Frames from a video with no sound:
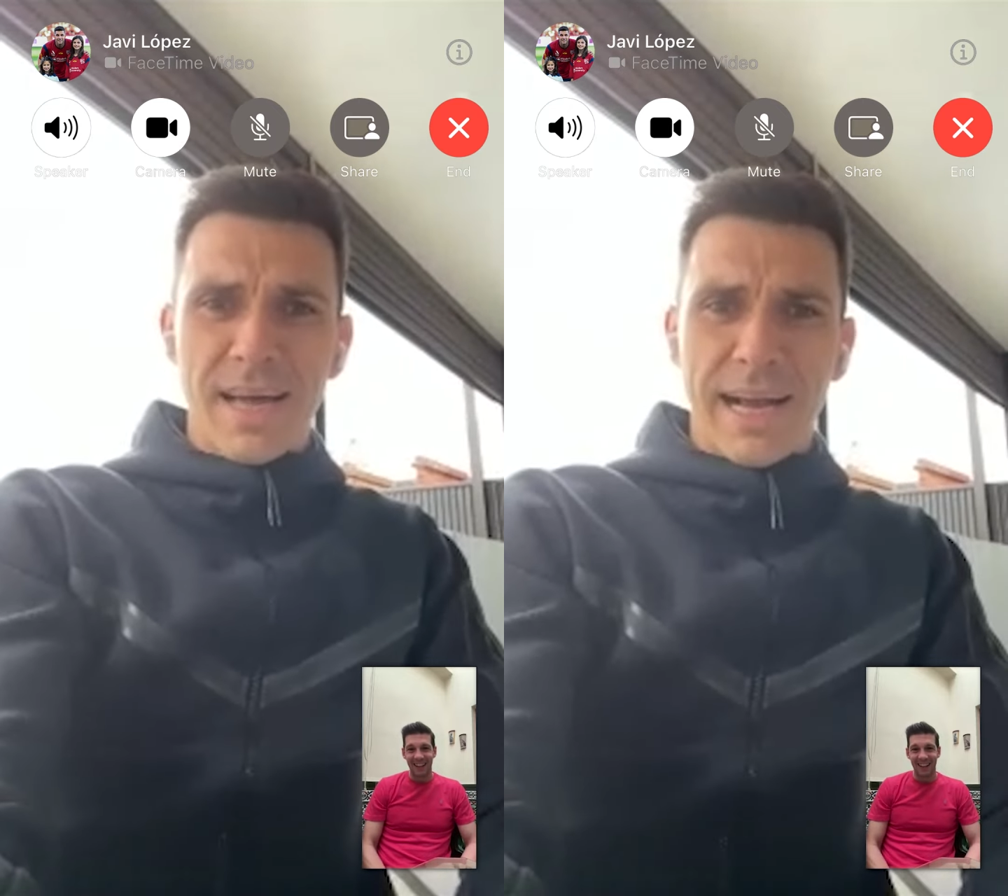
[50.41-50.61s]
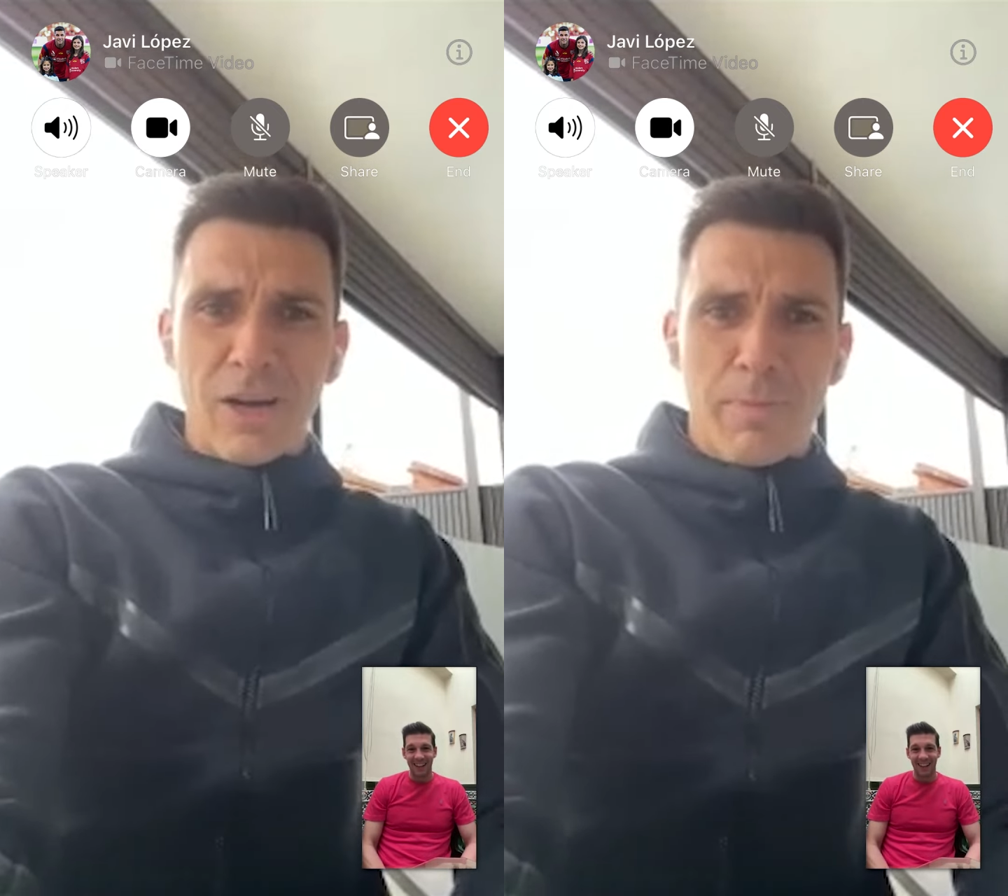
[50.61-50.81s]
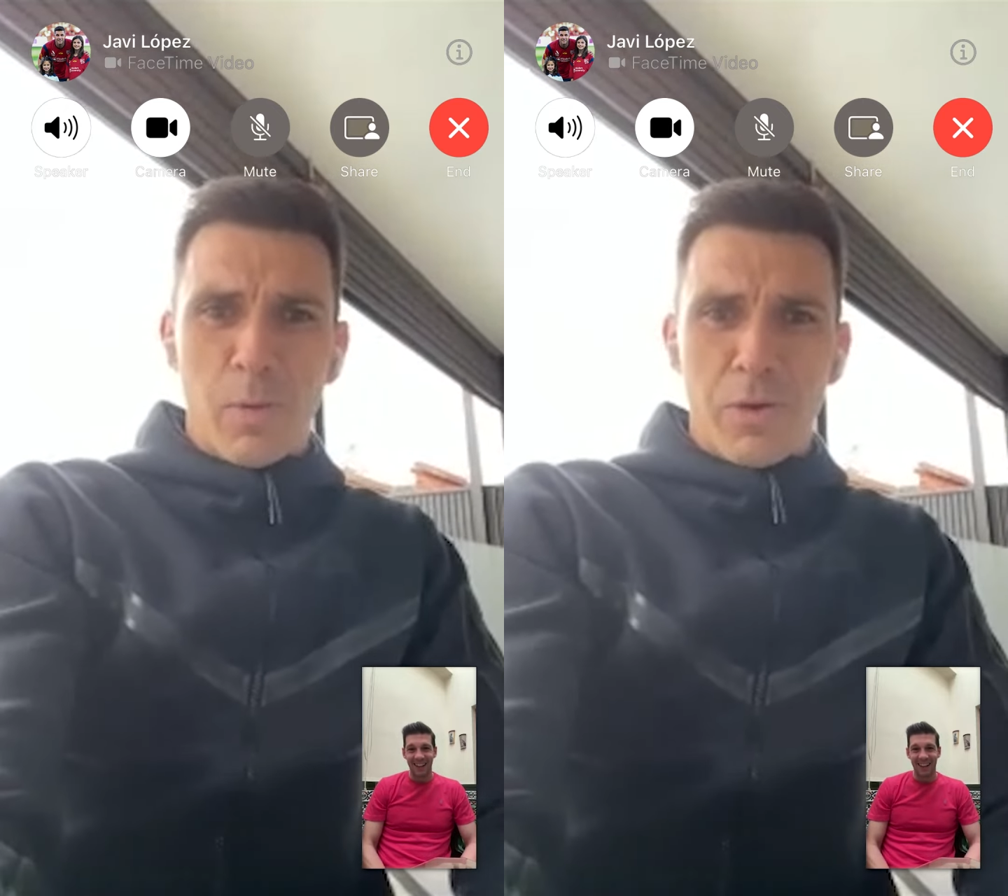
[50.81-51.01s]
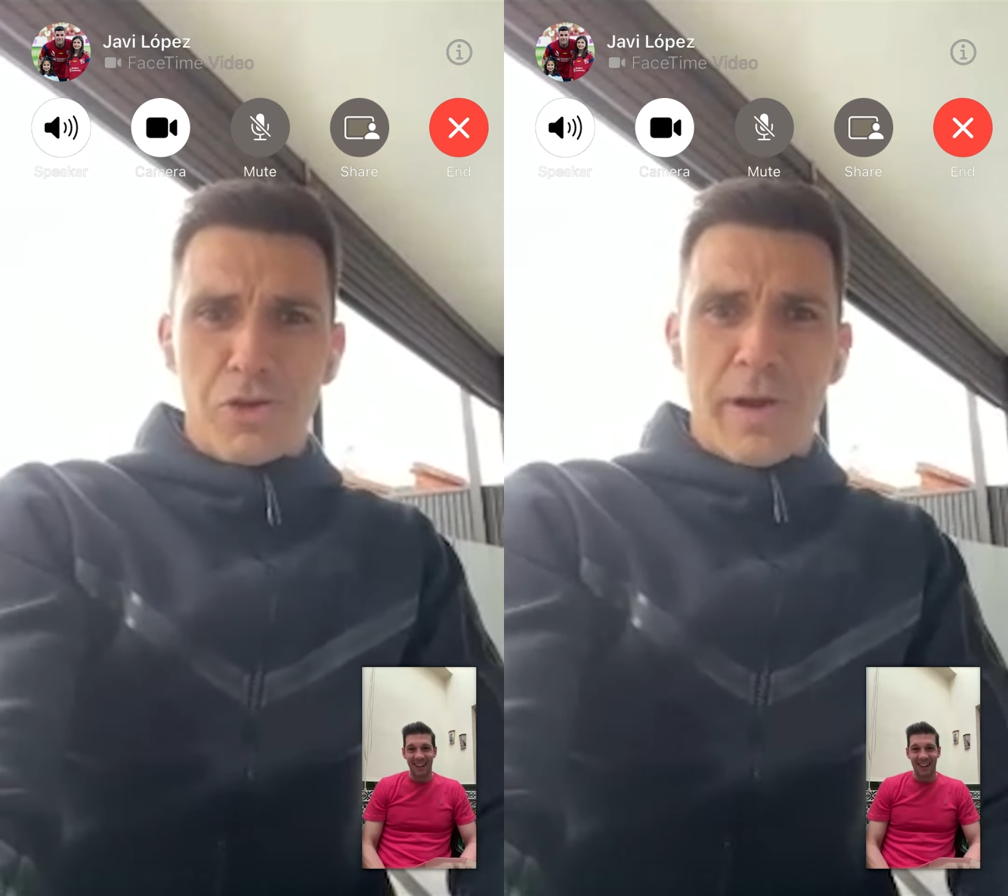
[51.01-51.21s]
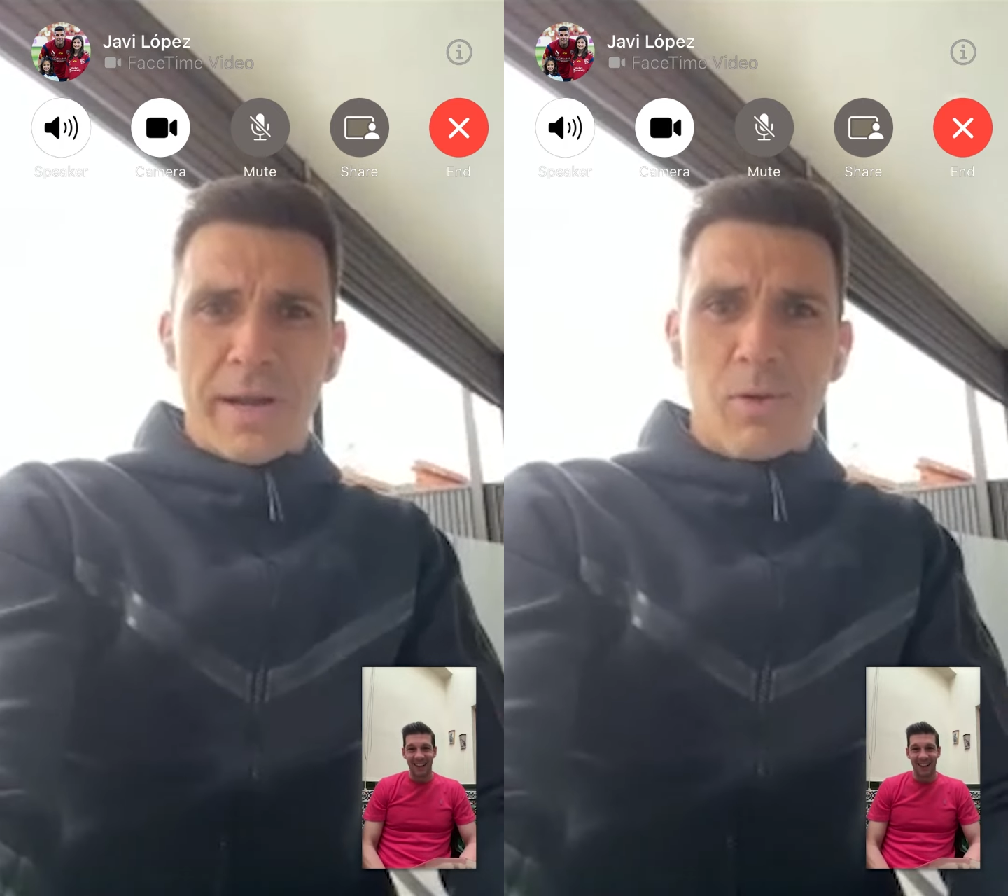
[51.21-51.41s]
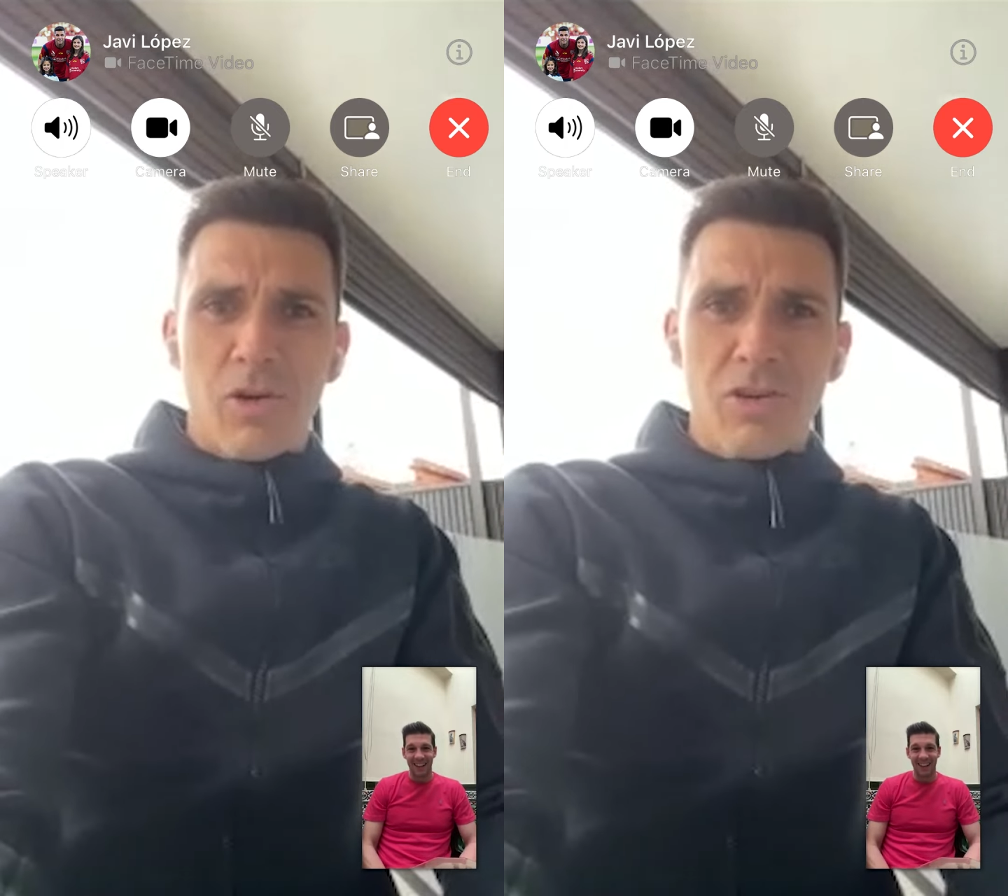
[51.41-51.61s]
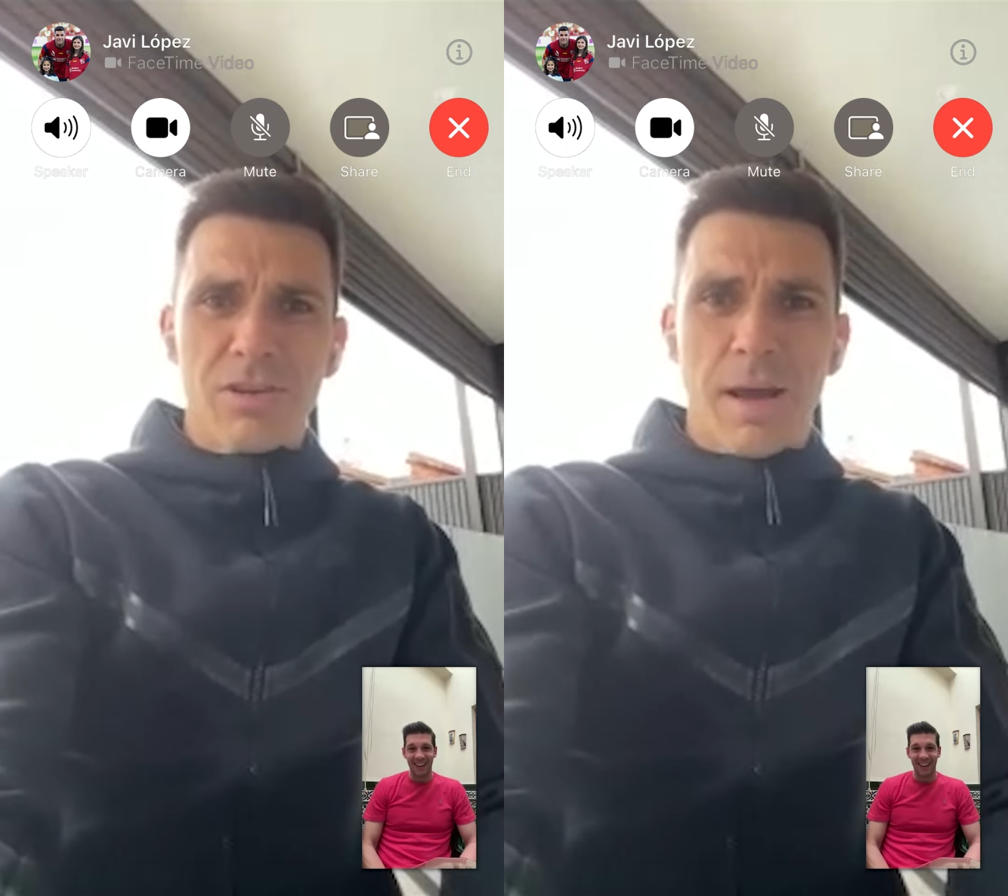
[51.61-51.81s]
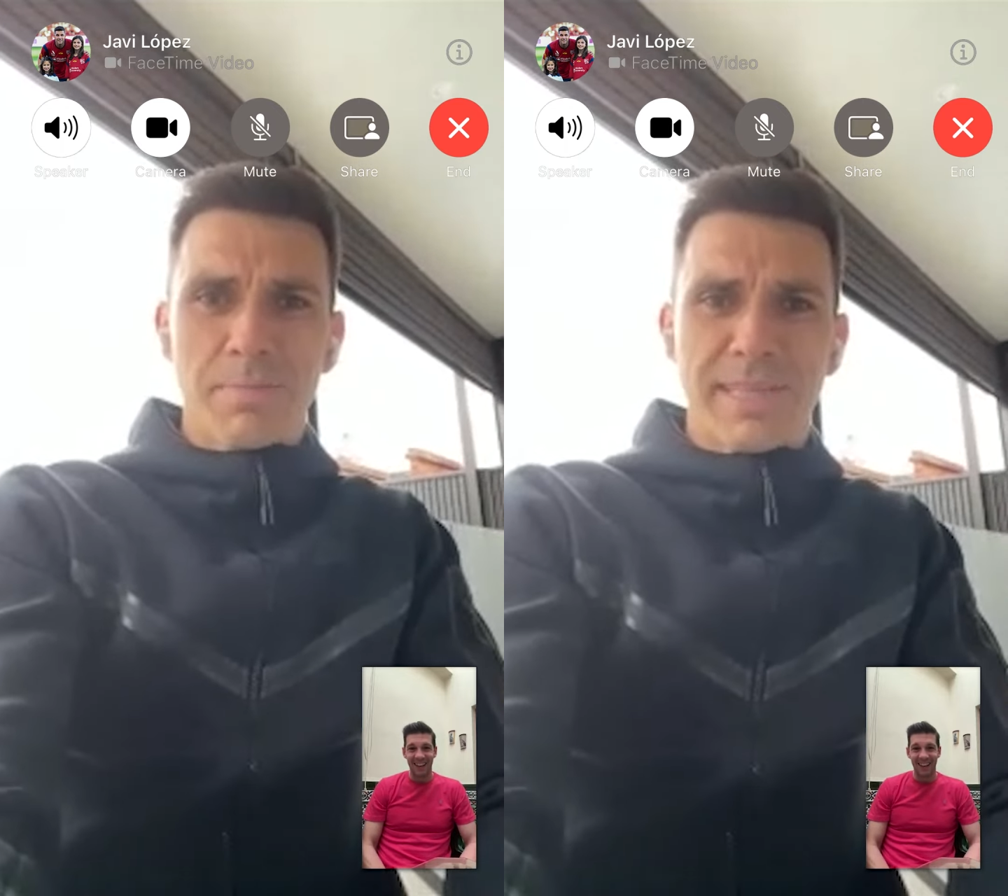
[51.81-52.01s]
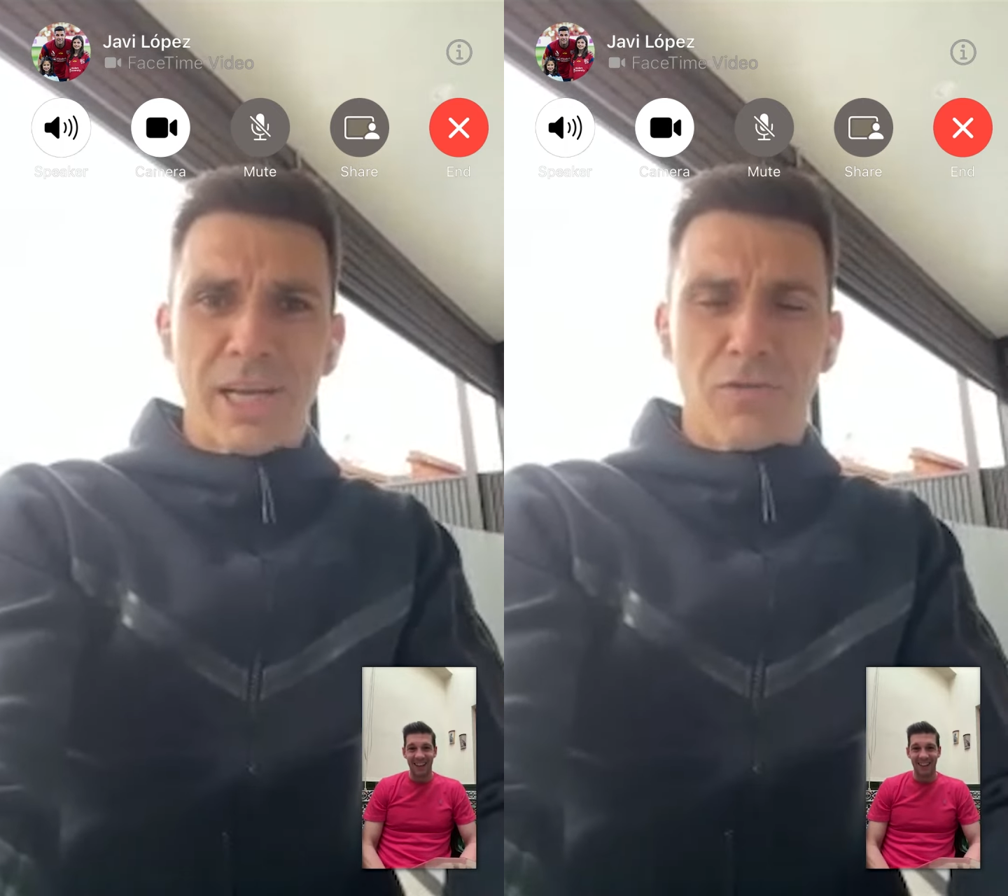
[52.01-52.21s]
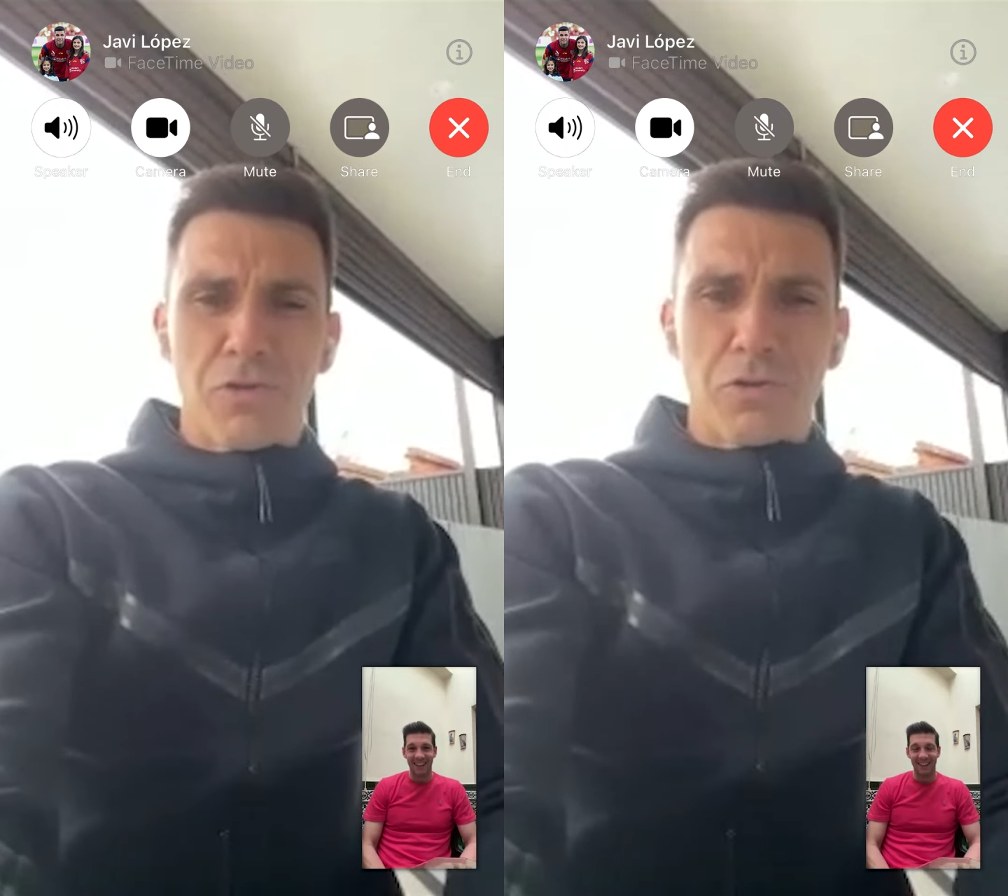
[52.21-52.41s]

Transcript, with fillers: I cannot be with you anymore. I'm sick of